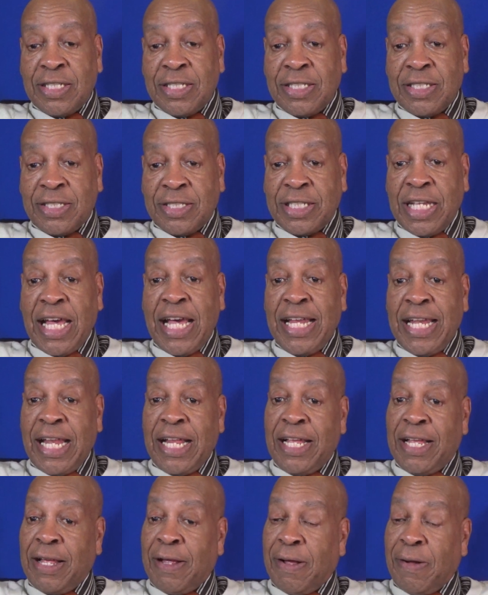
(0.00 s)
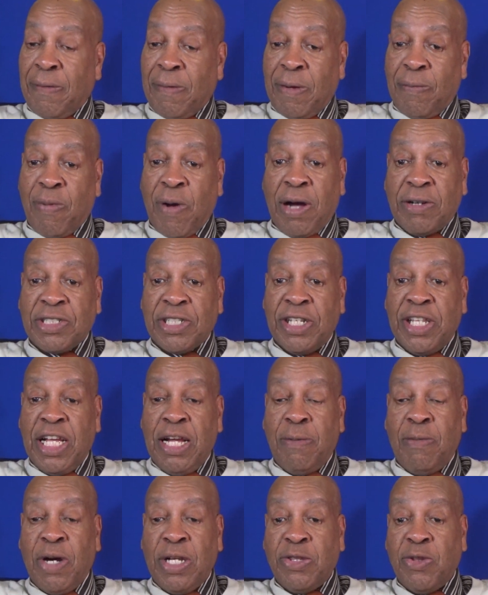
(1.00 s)
said, brought to
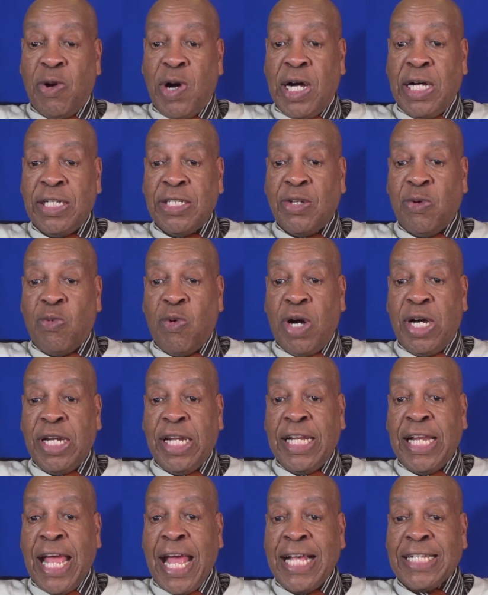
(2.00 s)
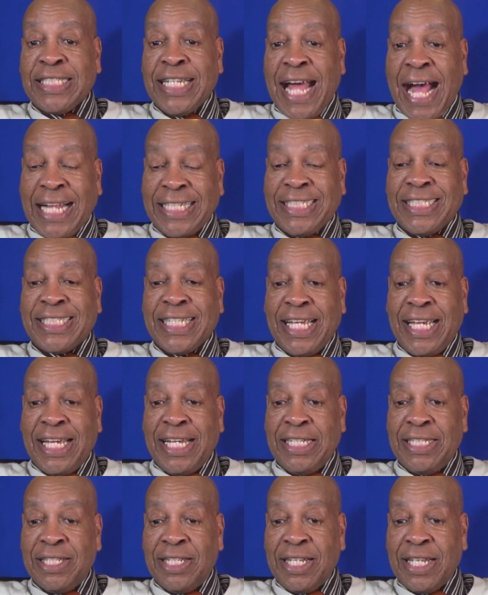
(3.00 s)
them with the one that has not
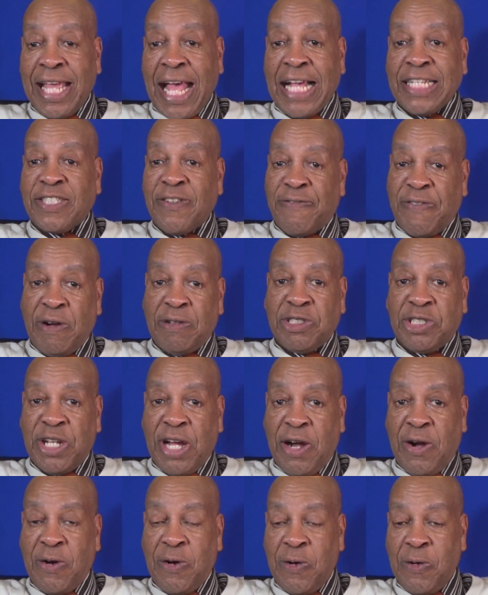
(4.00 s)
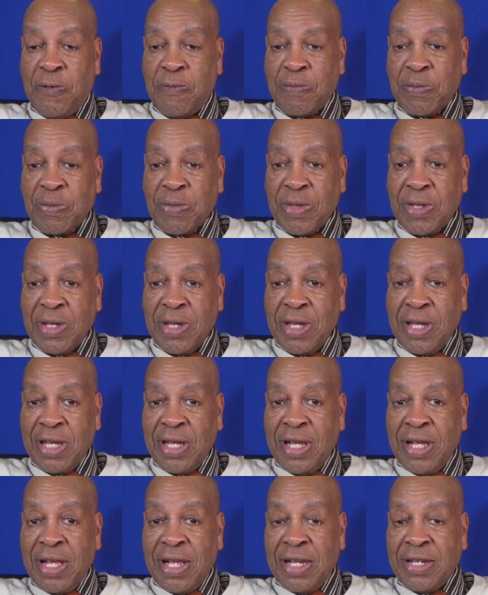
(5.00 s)
sinned, cast the first stone.
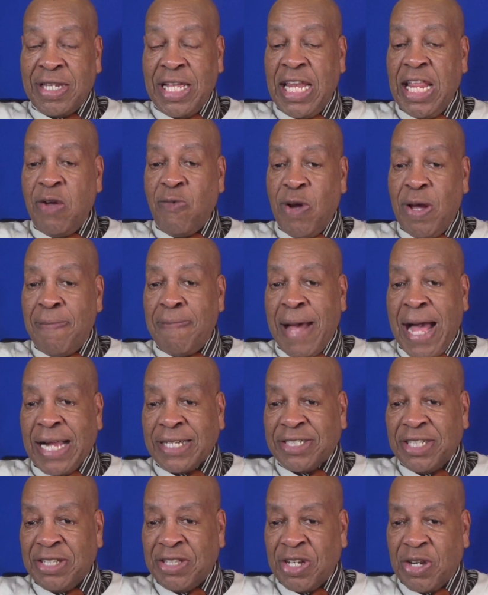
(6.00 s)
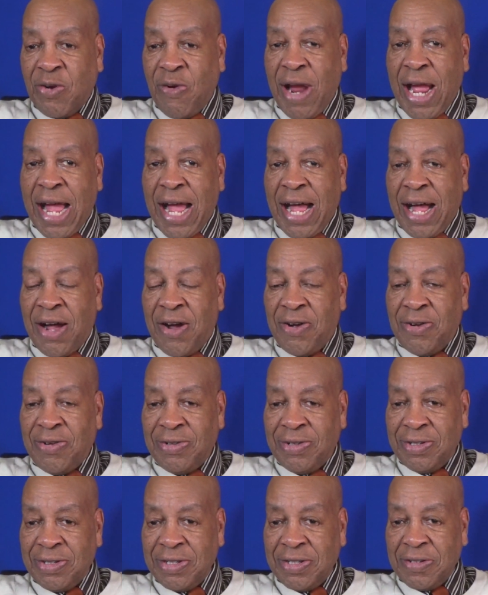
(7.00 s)
Then he went back to the ground
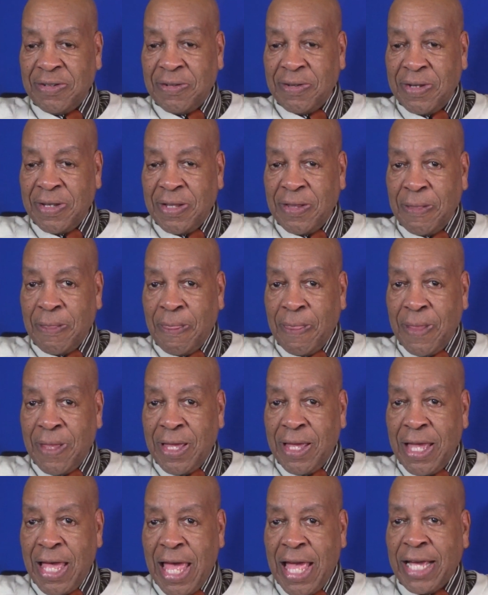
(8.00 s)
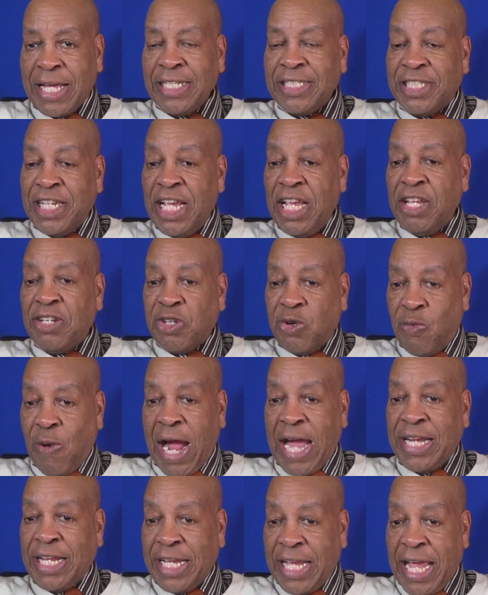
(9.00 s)
and continued to
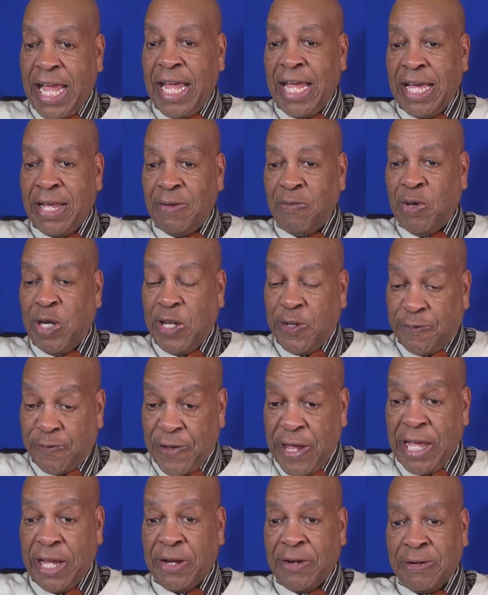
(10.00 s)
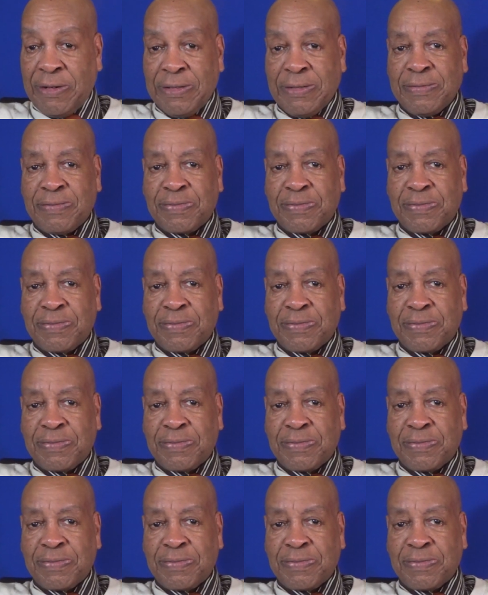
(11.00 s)
write again with his finger.